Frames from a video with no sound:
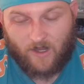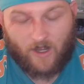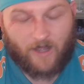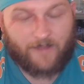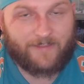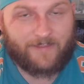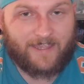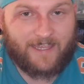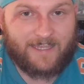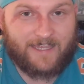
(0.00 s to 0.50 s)

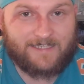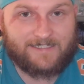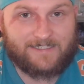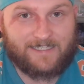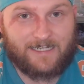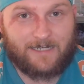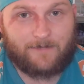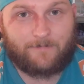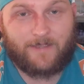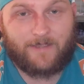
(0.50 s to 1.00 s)
I think he's
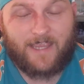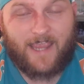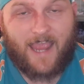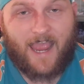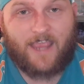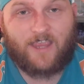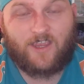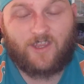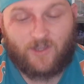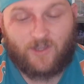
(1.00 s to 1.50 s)
going to be
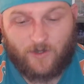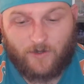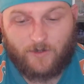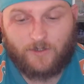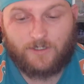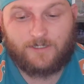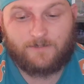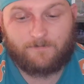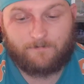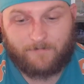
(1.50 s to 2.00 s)
a
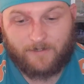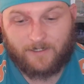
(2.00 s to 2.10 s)
huge